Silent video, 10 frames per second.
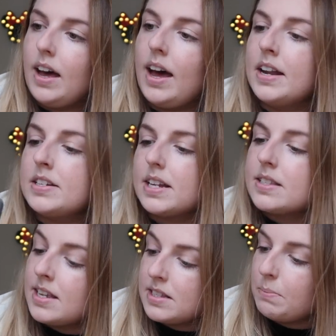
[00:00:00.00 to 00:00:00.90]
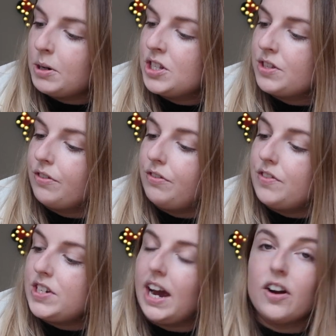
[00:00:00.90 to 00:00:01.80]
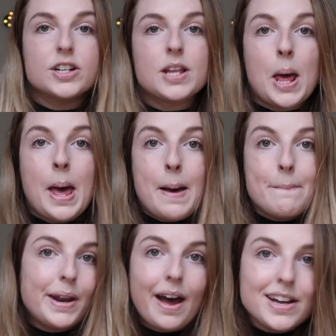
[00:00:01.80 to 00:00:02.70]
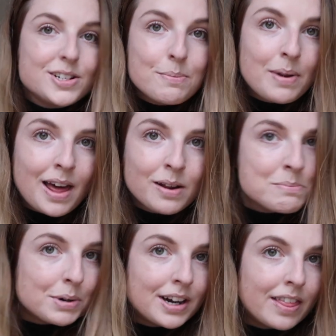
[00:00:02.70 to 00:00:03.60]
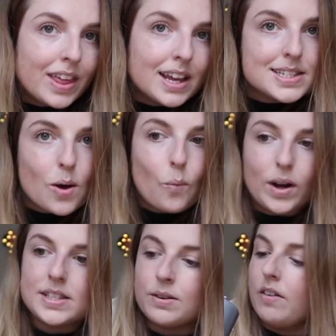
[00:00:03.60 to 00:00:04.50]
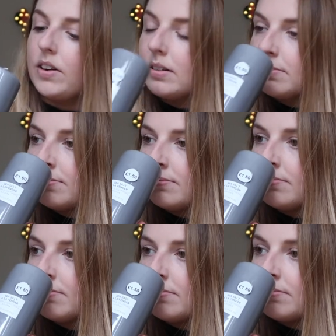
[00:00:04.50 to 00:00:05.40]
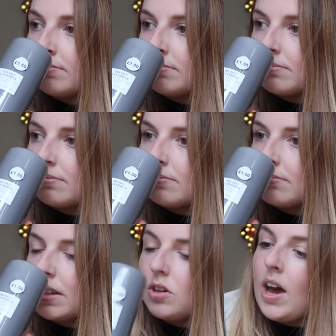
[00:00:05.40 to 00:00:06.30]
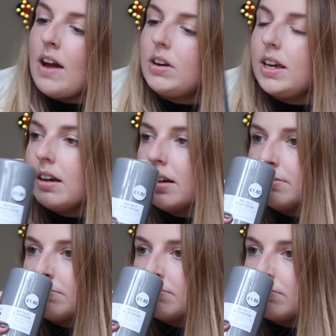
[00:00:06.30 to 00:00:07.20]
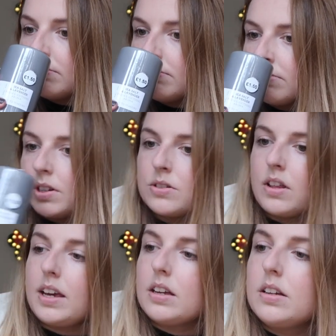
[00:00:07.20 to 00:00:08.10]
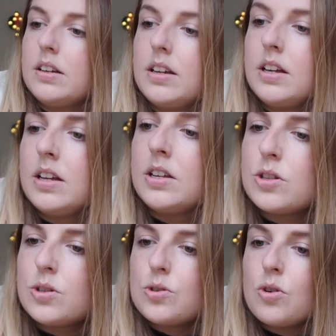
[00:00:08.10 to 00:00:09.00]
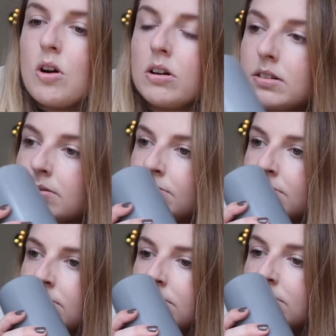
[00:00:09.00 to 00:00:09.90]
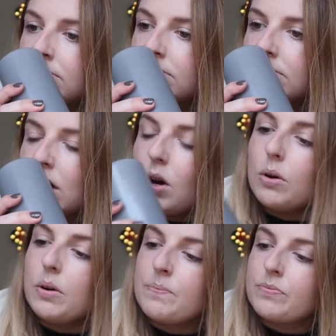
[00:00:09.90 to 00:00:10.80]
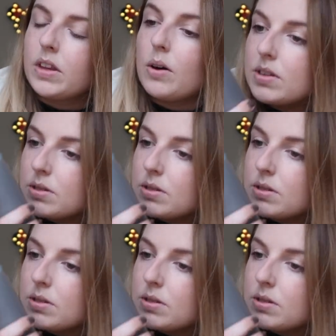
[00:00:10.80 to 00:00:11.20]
And it says it burns for 50 hours. But I don't plan on burning this whatsoever. You can't really, there's not like a strong, oh, oh